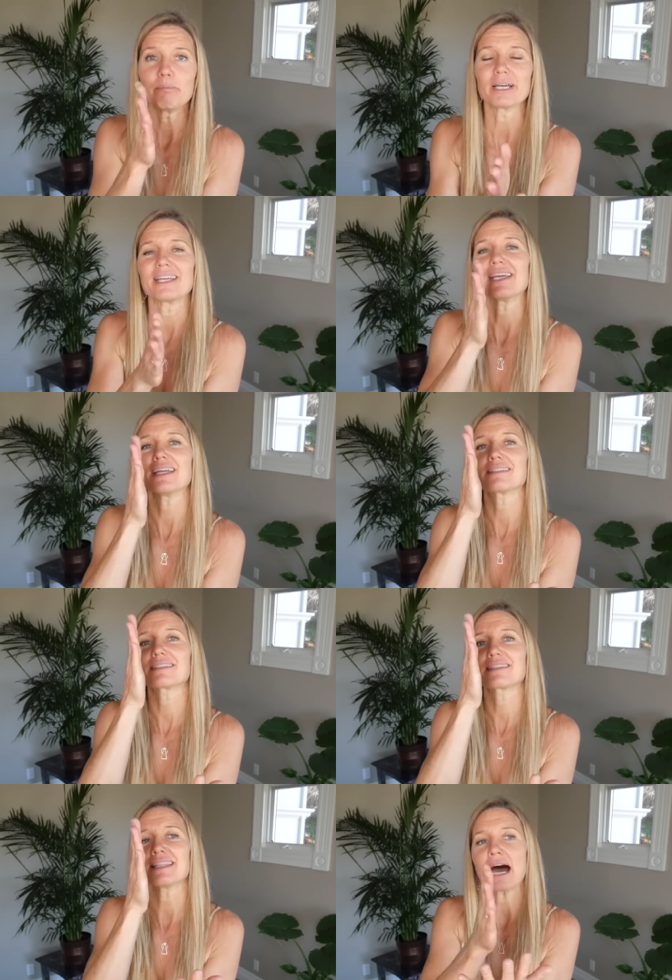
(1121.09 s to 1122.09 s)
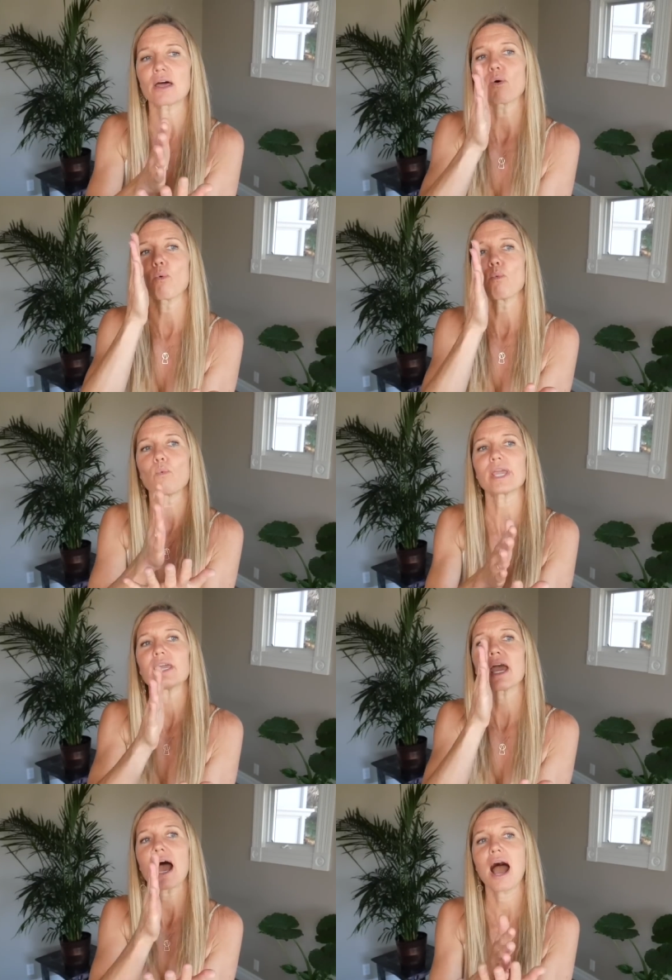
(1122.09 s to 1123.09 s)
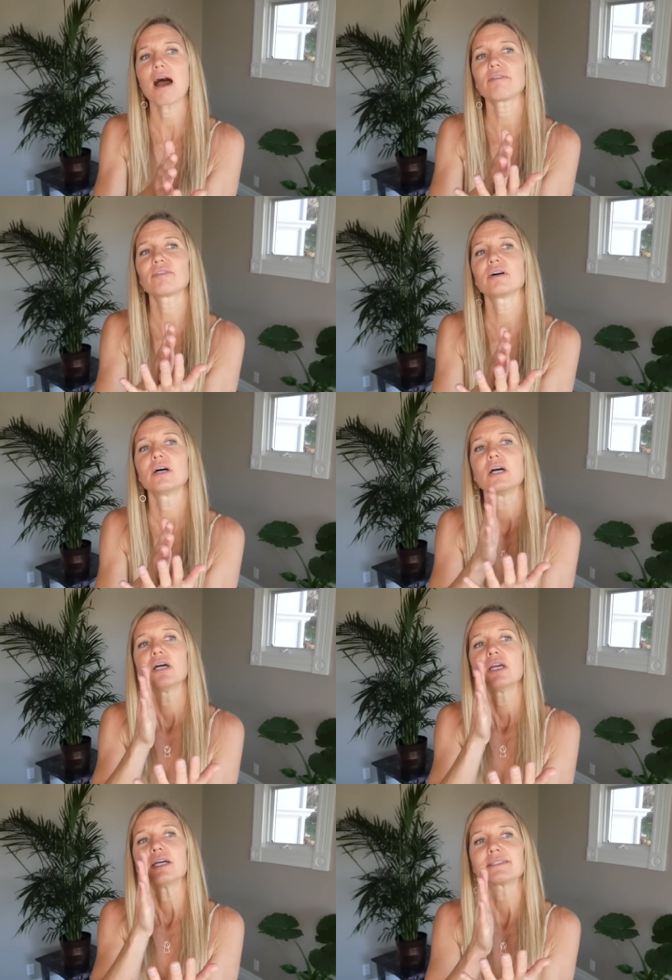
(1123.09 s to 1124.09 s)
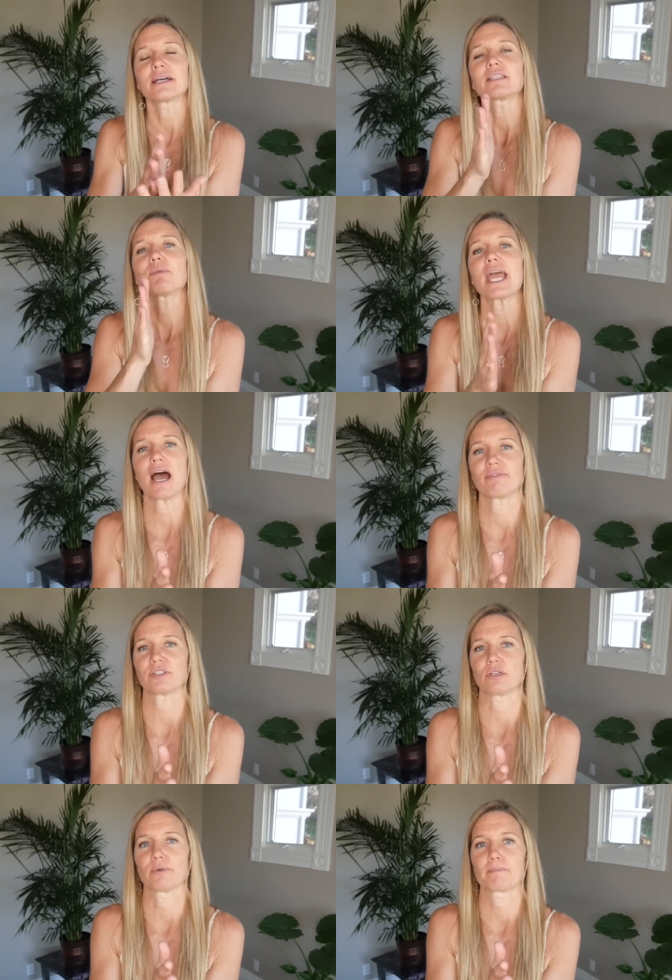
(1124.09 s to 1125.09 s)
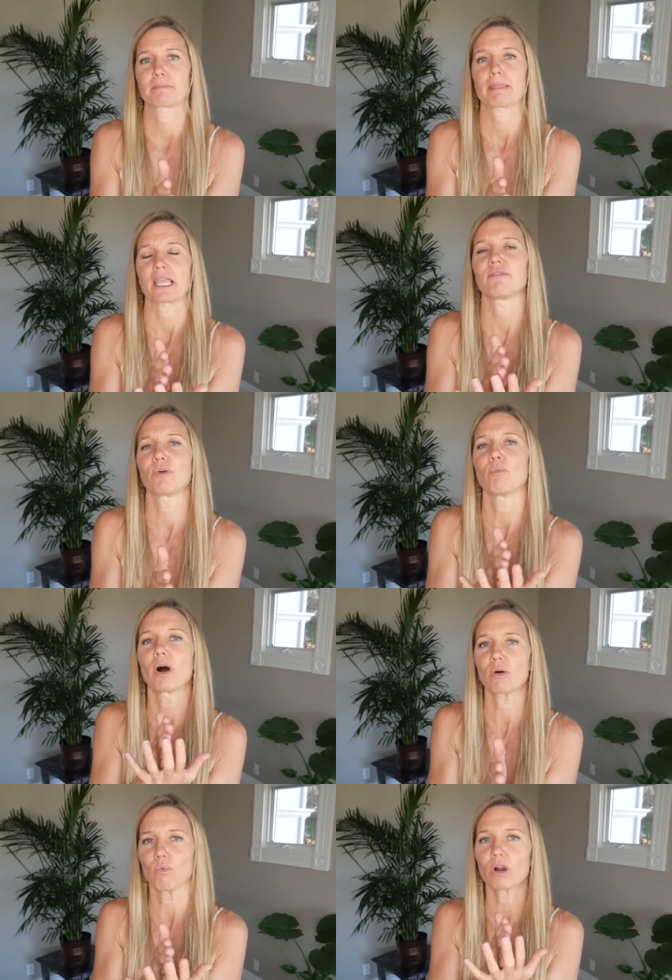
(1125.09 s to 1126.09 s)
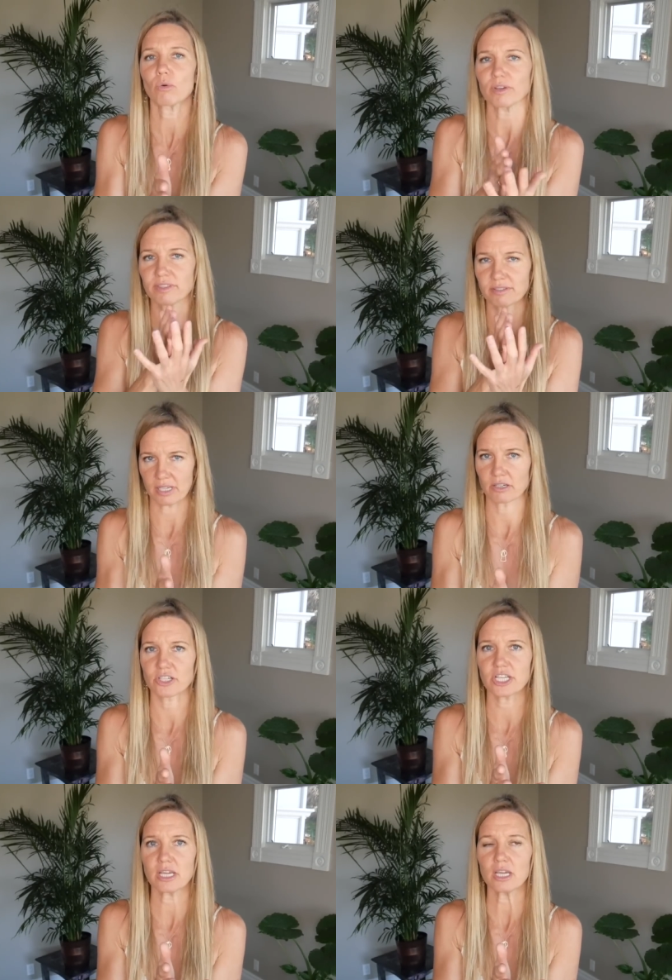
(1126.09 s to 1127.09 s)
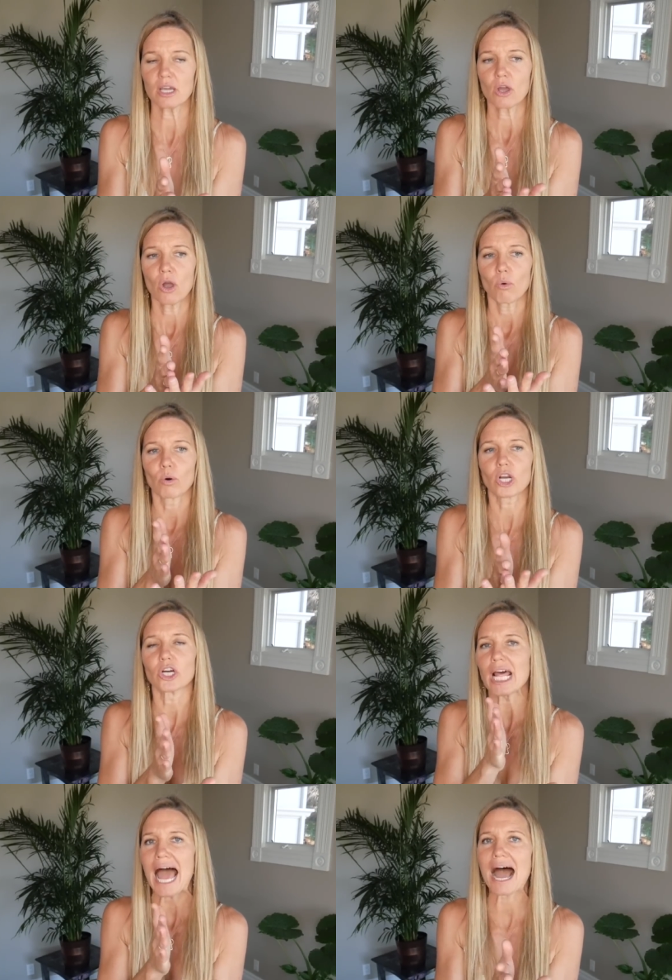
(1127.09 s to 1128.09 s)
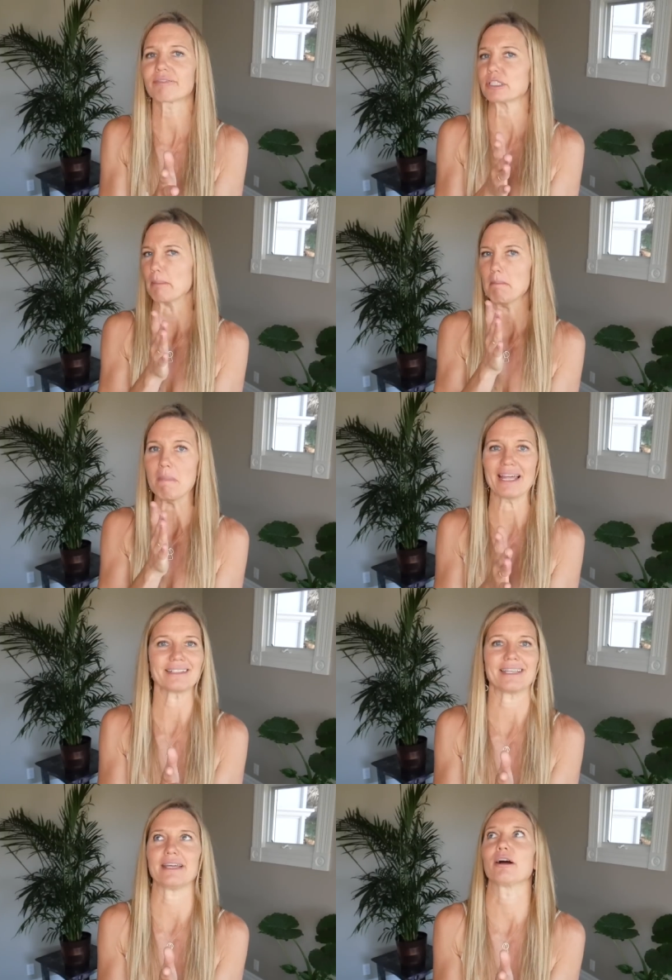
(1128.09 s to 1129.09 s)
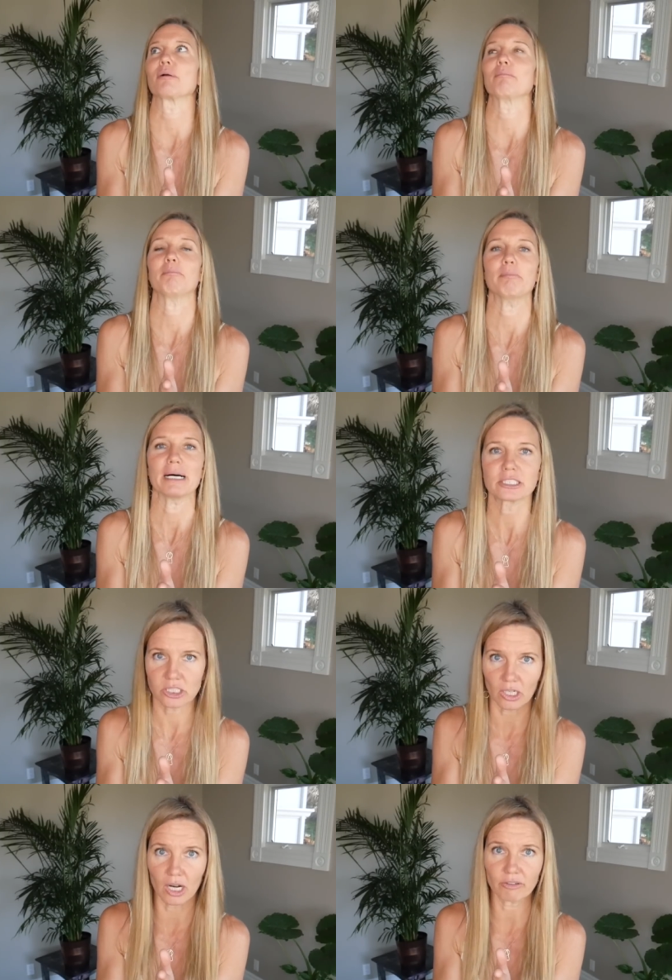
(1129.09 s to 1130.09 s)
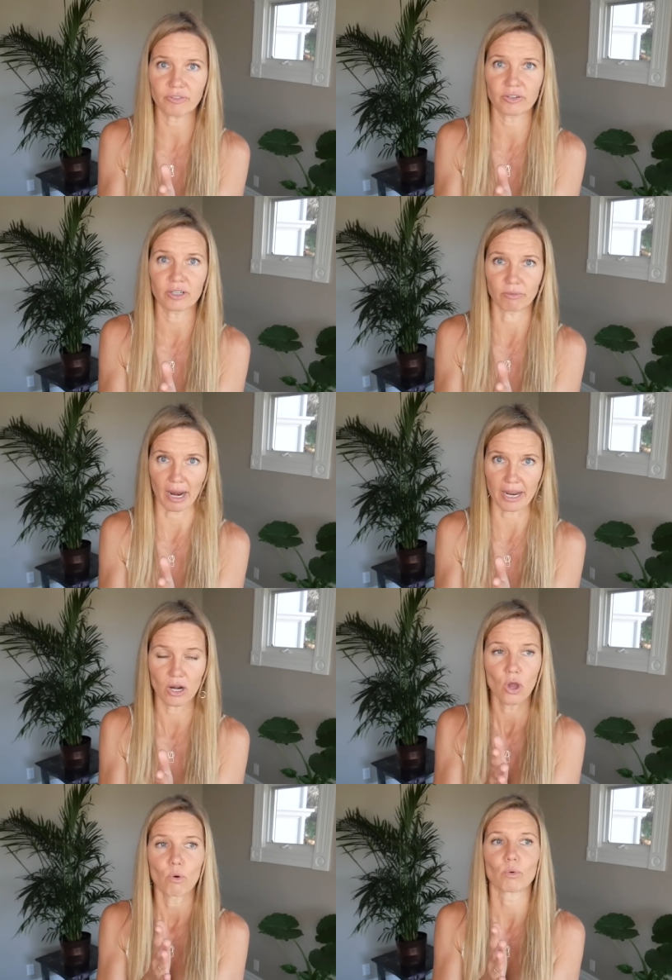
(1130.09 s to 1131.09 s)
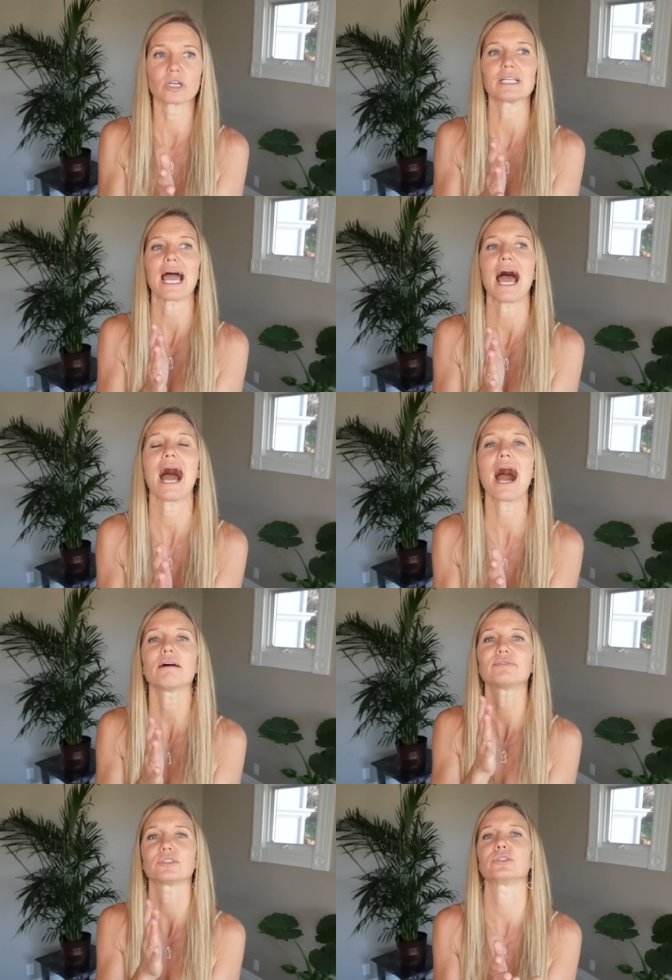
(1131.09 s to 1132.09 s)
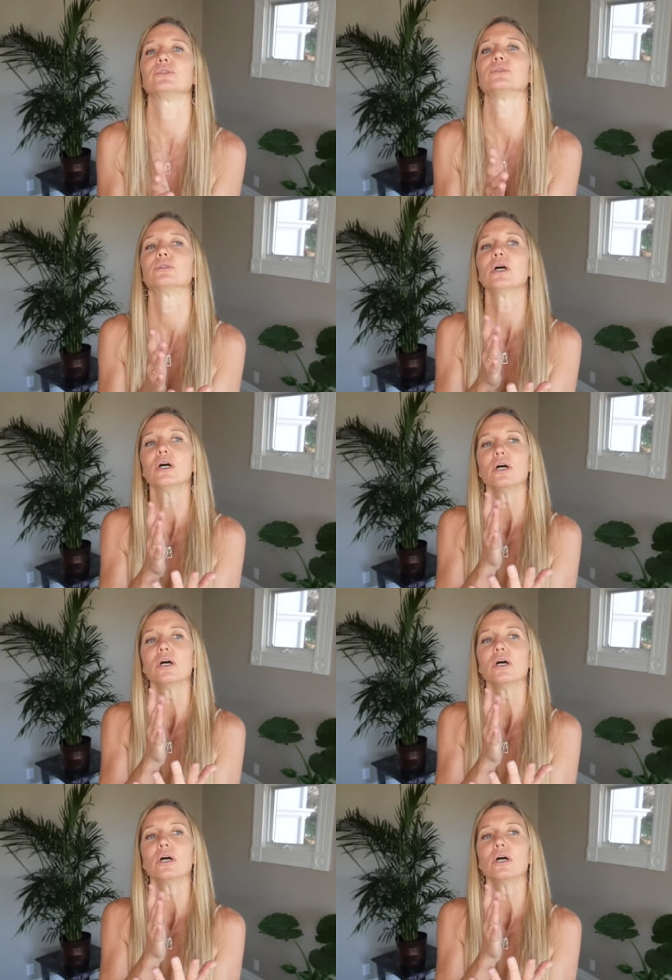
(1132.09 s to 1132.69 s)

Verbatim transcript: But it's that we have, it's not that we have to. If we want to work with this energy, we're going to have to meditate our butts off, right? We're going to have to